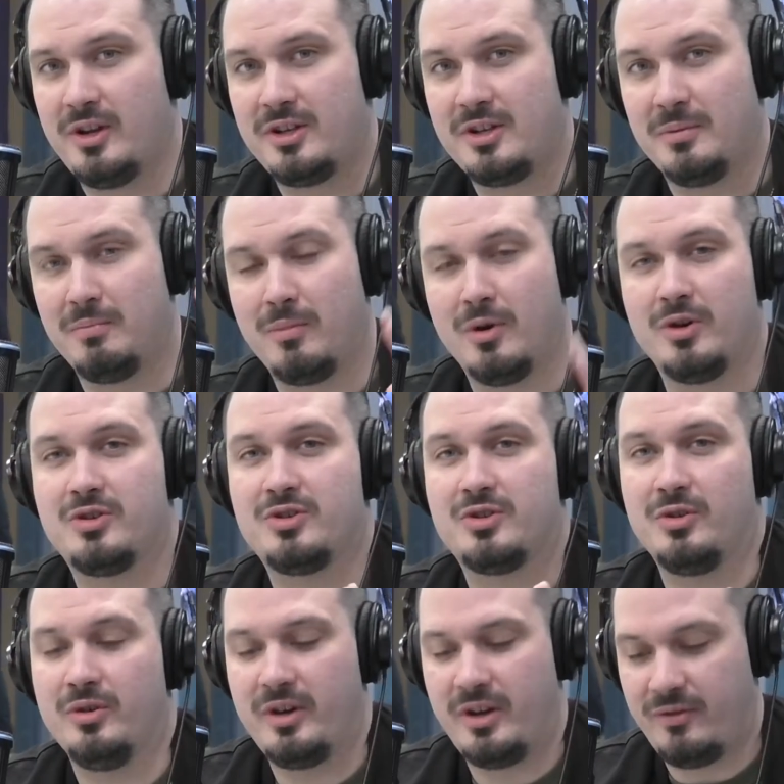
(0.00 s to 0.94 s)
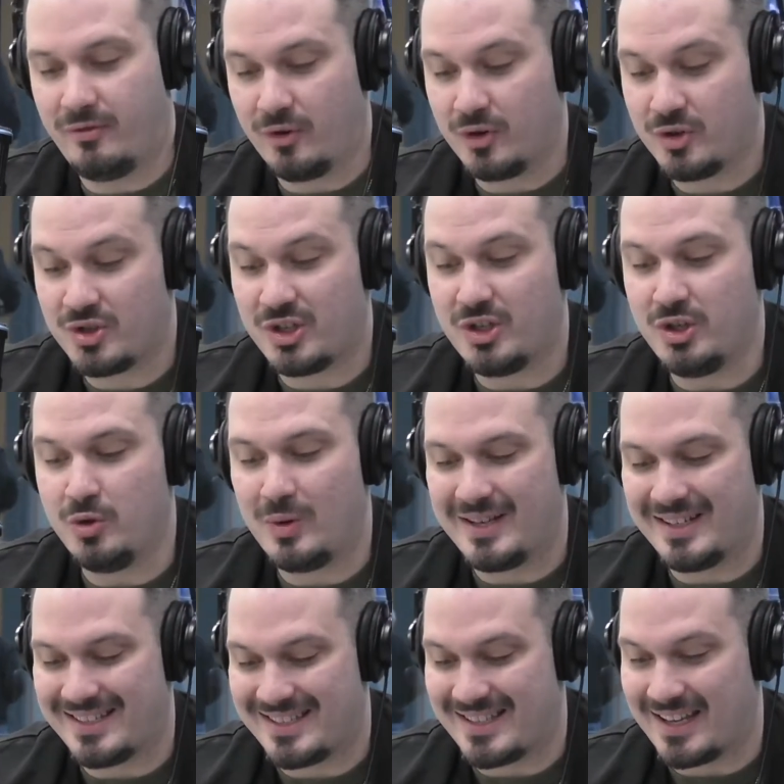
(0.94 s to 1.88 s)
to March 31st, you
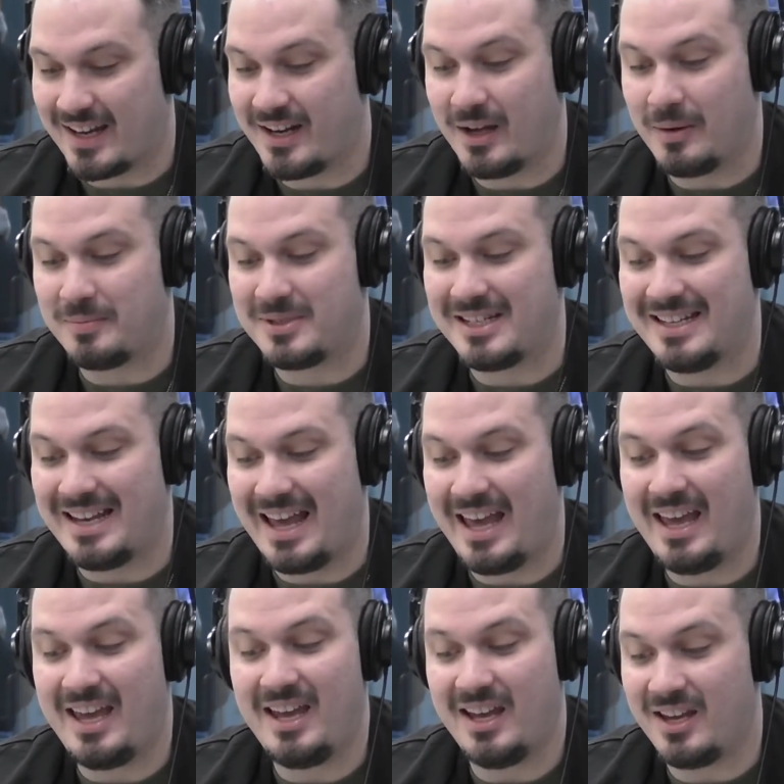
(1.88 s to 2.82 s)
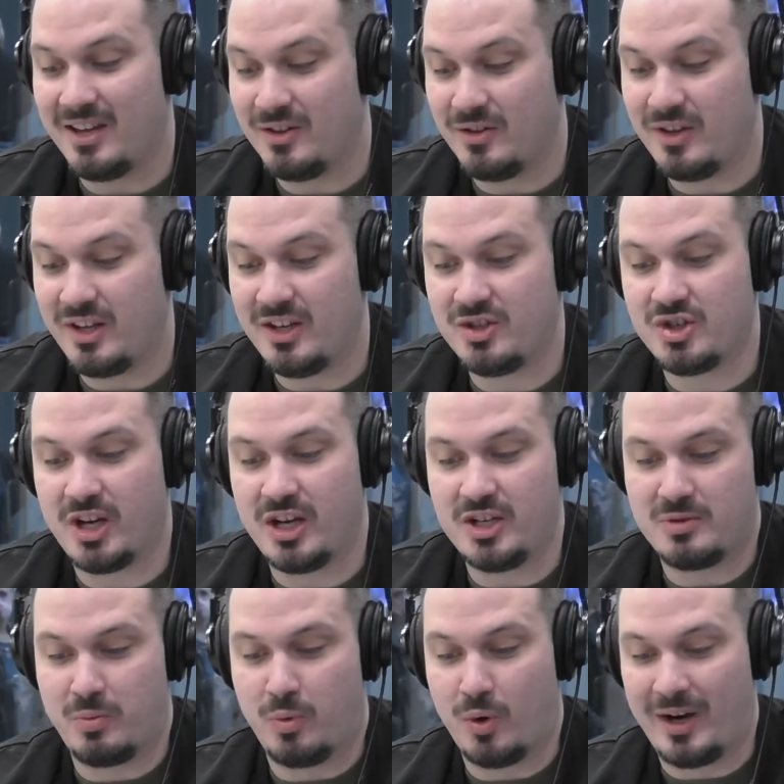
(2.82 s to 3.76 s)
can sign up today in the
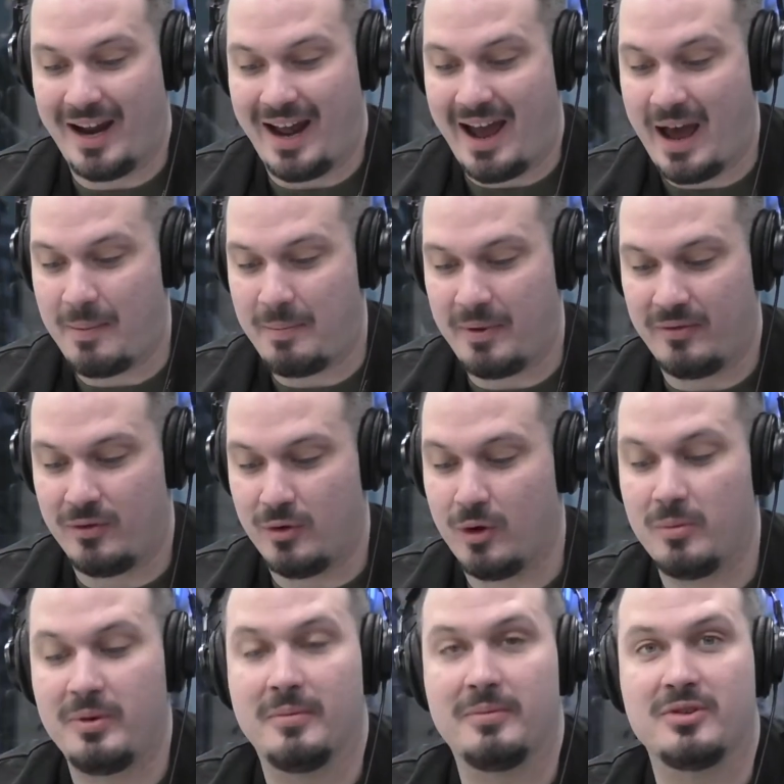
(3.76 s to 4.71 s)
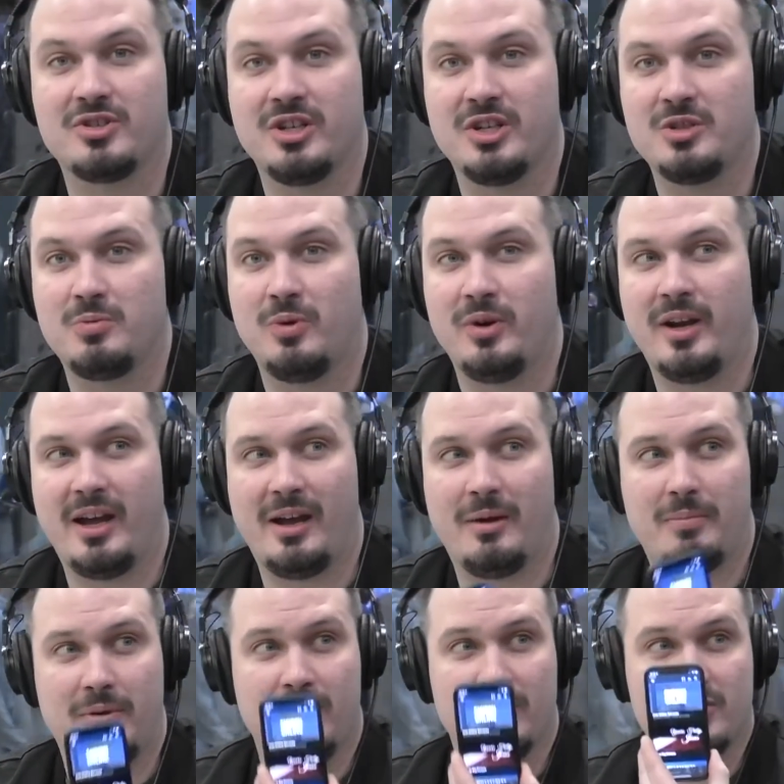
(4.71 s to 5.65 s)
ChangePoint app. If you open up the ChangePoint
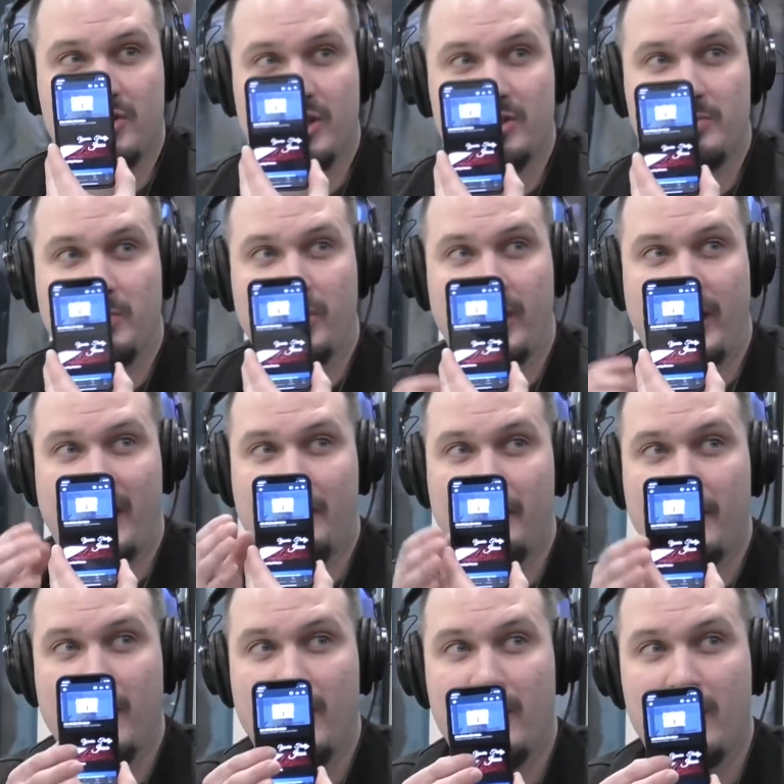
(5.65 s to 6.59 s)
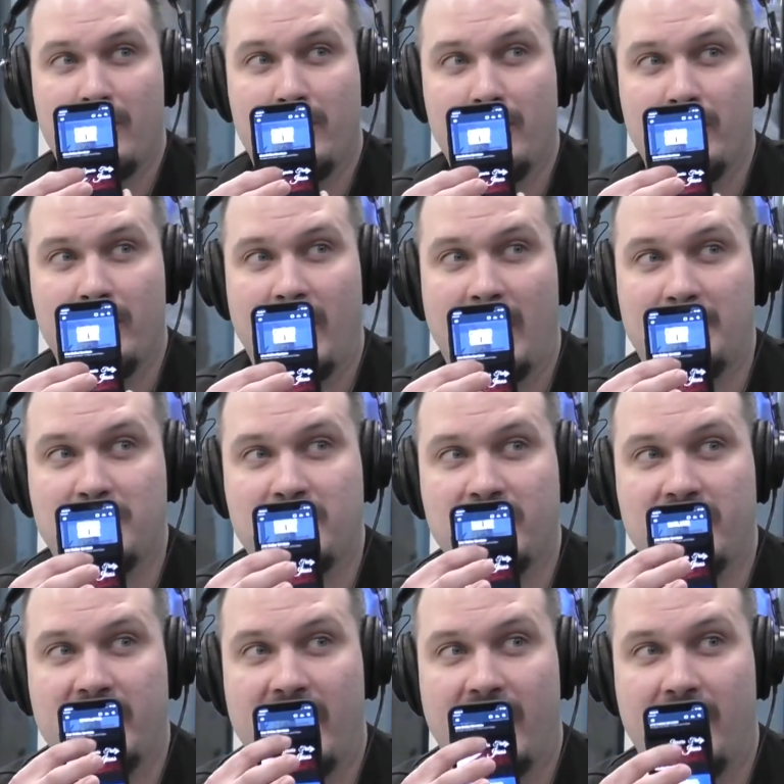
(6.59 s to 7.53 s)
app, here's the ChangePoint app. Third
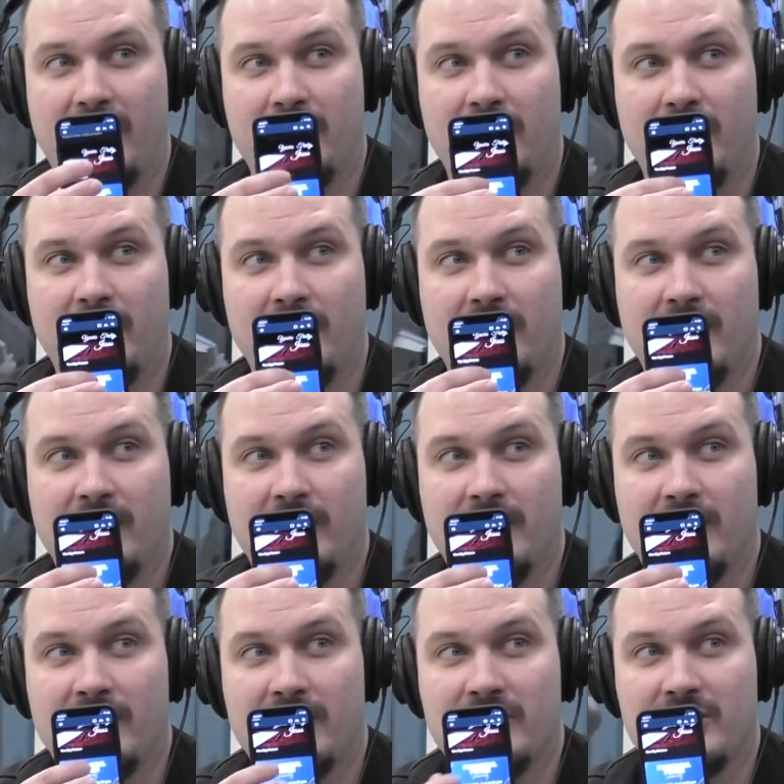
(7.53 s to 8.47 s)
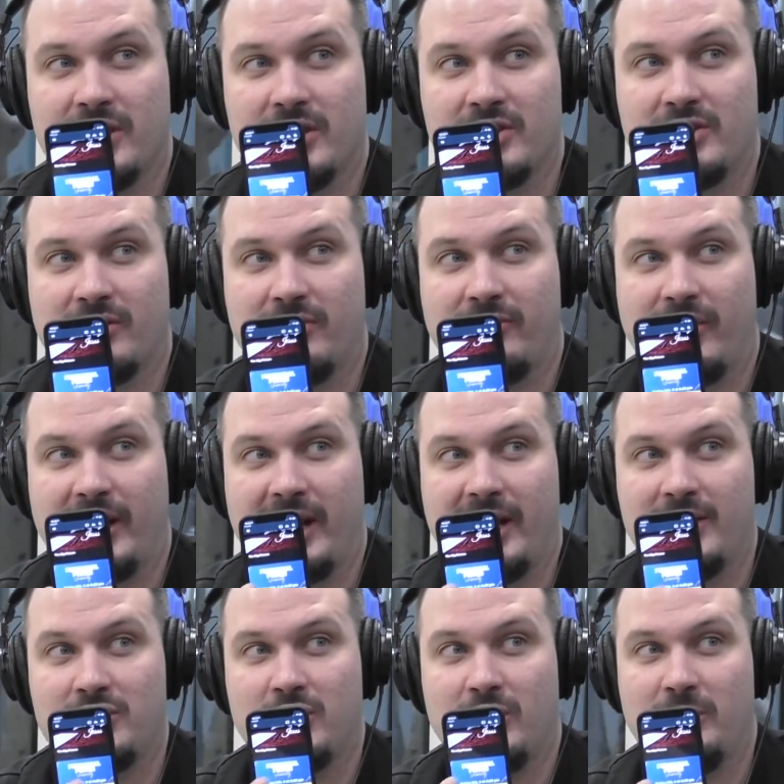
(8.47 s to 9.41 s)
option down says
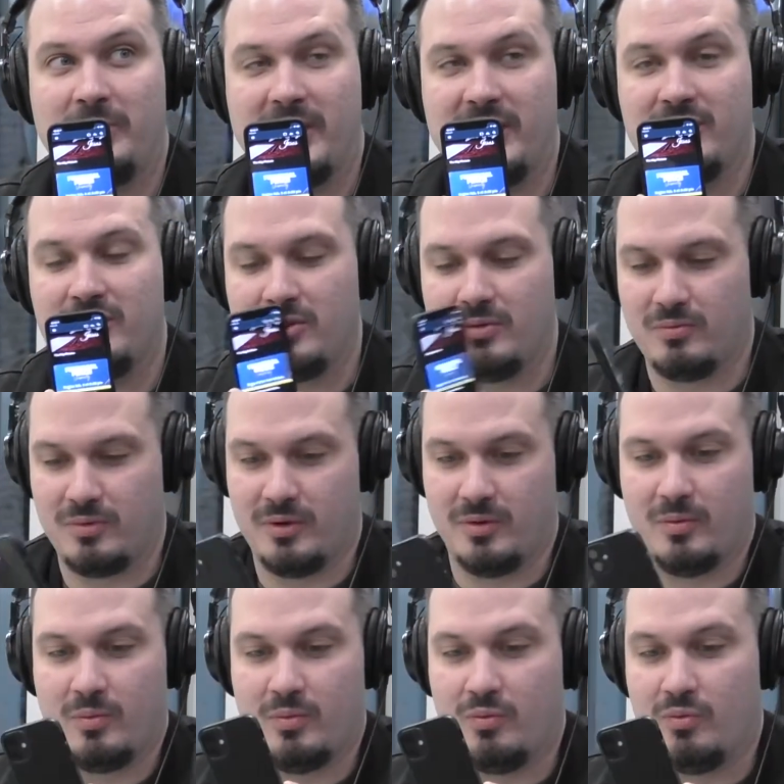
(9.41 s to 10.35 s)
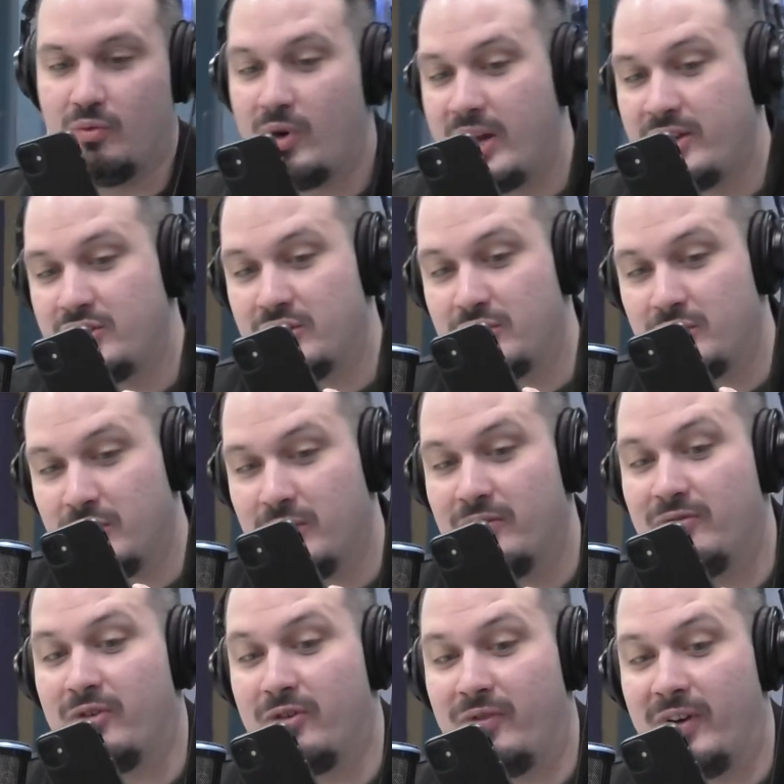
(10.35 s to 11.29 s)
Financial Peace. Register
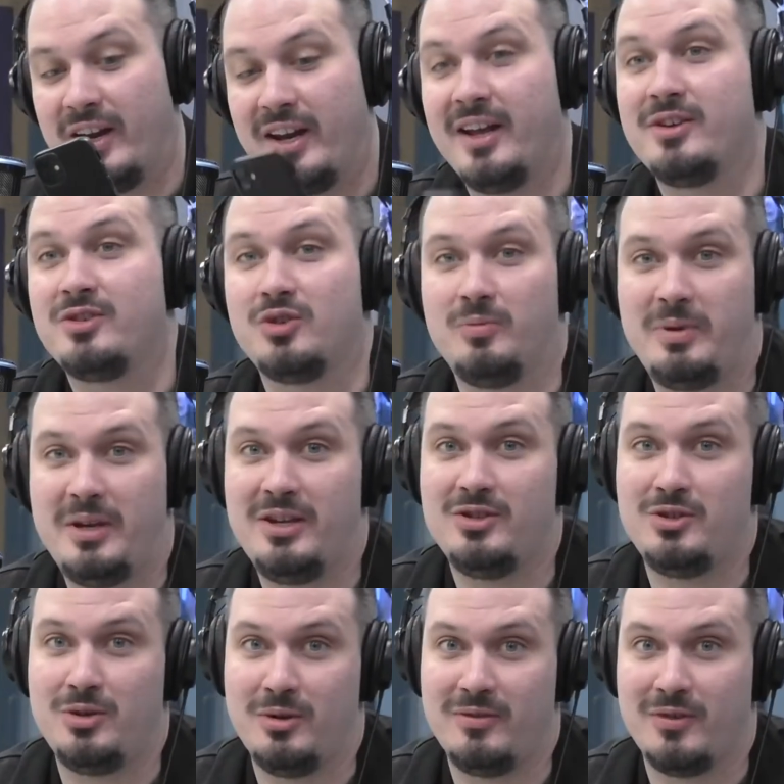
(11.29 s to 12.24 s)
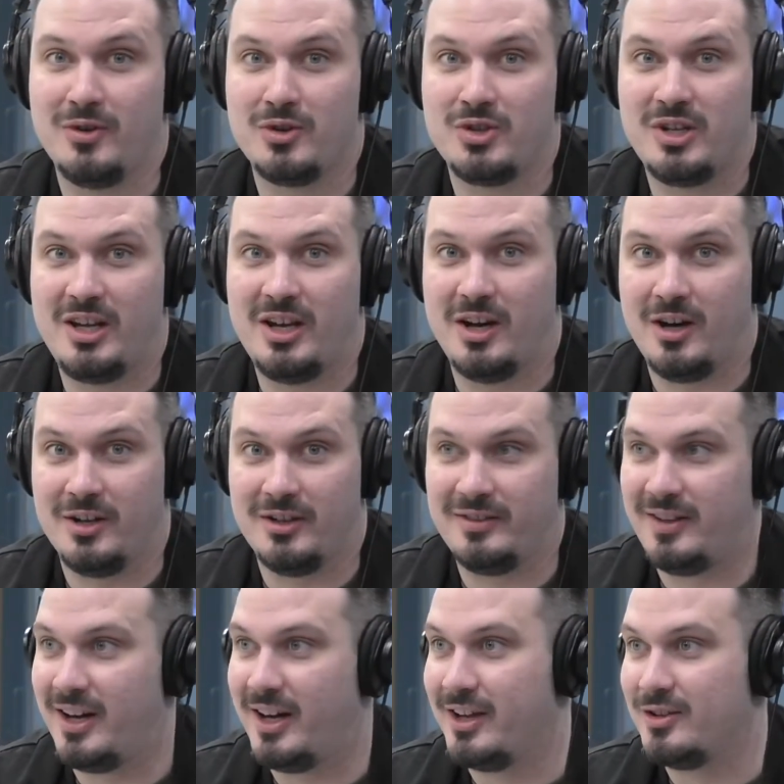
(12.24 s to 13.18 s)
for Financial Peace University
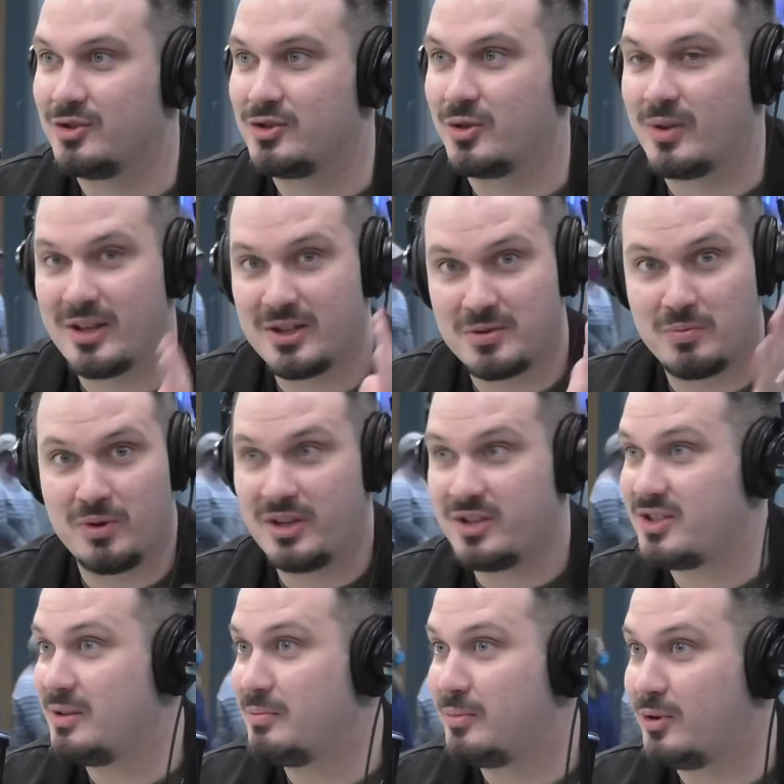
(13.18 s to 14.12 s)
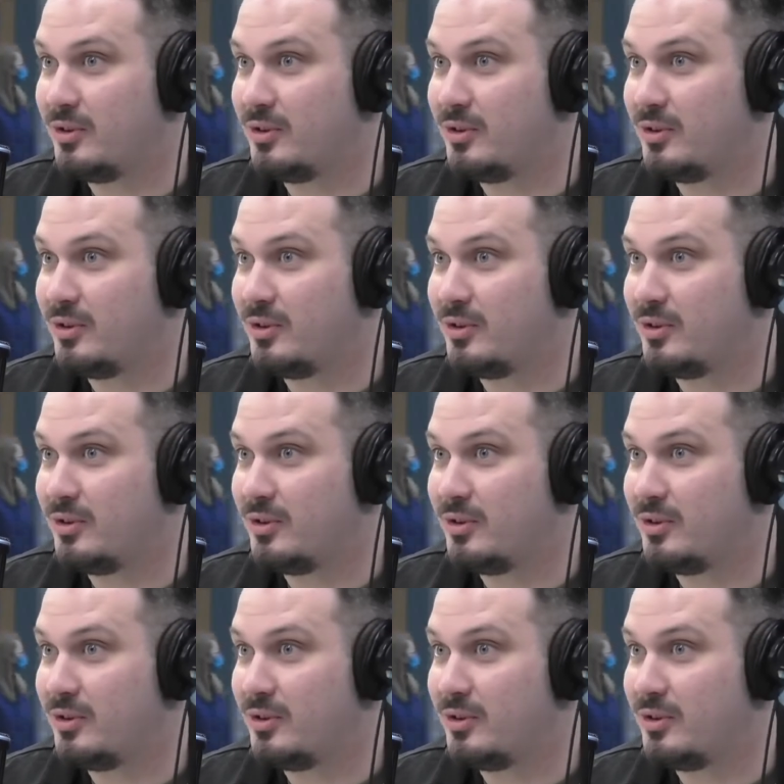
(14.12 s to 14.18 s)
Online. So that's pretty simple.